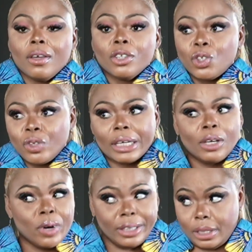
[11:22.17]
Strictly
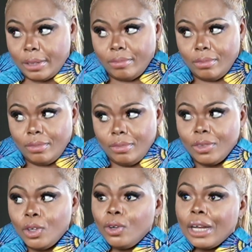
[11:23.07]
Western.
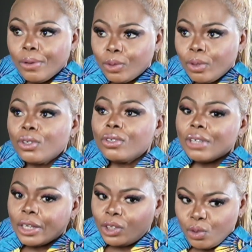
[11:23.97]
You know, that was what was
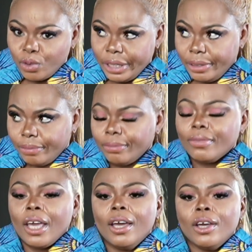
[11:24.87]
actually wrong. Mm.
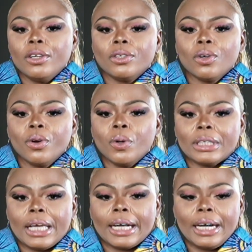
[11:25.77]
So he
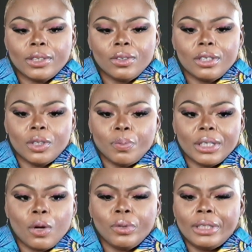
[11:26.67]
was like, let's do this.
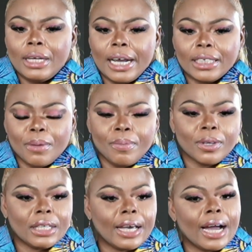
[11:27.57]
And we did Nigeria because, I
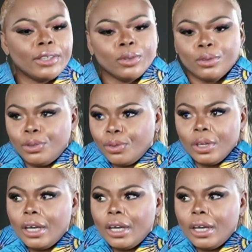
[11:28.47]
was like, I told you.